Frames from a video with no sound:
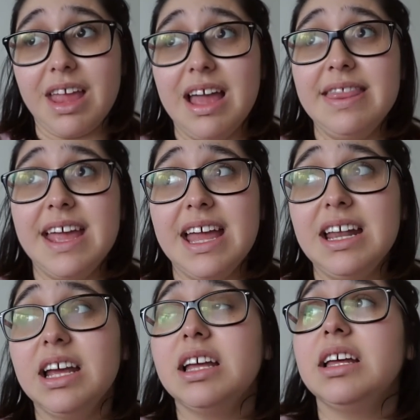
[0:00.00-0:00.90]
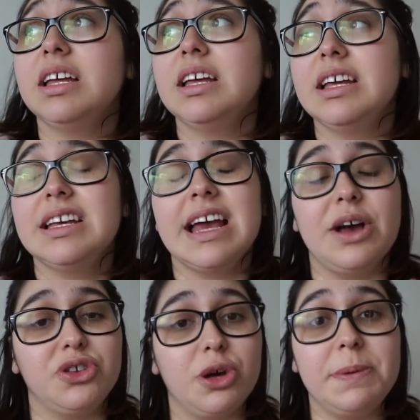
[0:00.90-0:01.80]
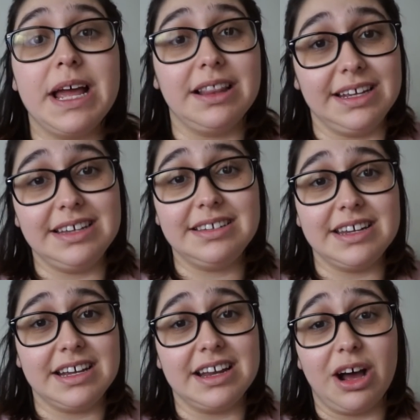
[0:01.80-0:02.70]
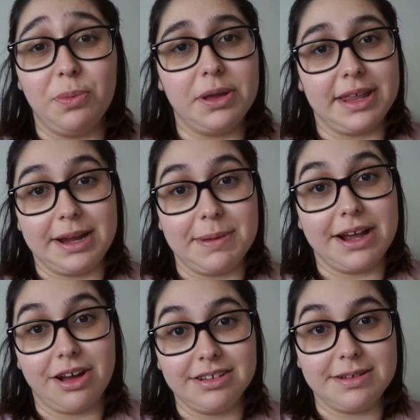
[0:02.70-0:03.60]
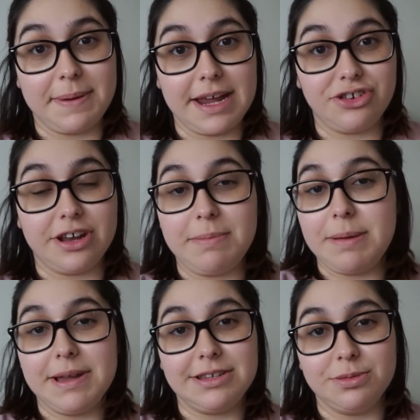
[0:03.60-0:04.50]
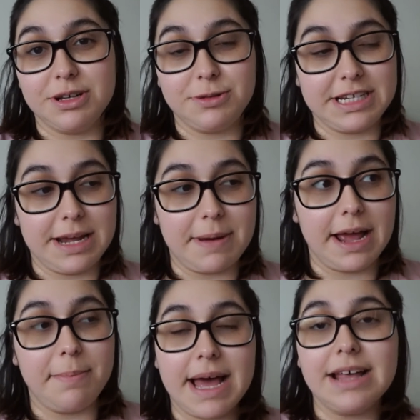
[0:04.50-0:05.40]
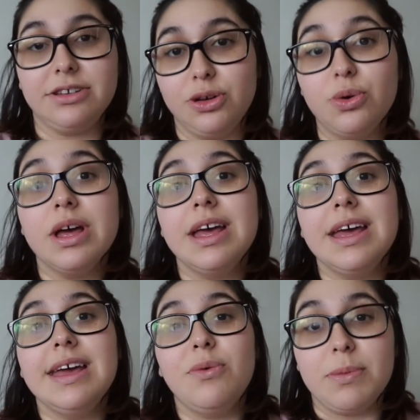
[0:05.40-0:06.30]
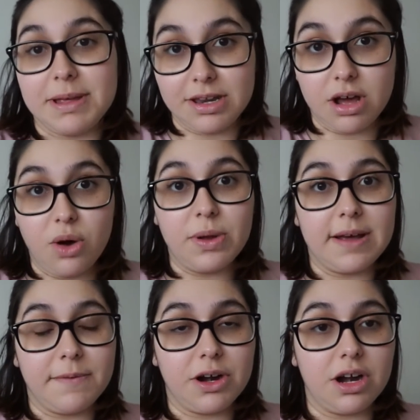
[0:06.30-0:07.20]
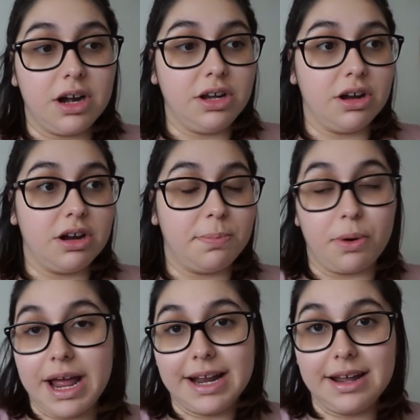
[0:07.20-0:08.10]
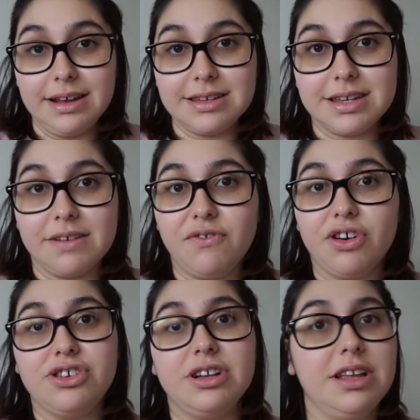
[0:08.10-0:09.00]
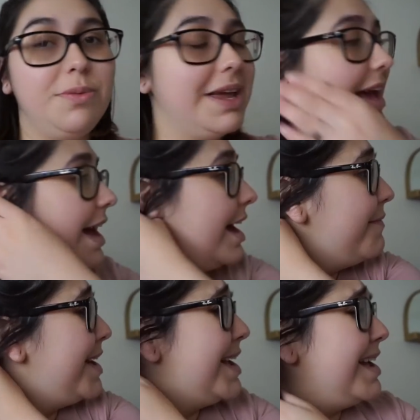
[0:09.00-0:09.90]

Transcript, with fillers: And then I was hoping at least it could help with like my constipation, maybe too much T M I. But as you women know, whenever you're pregnant, unfortunately we have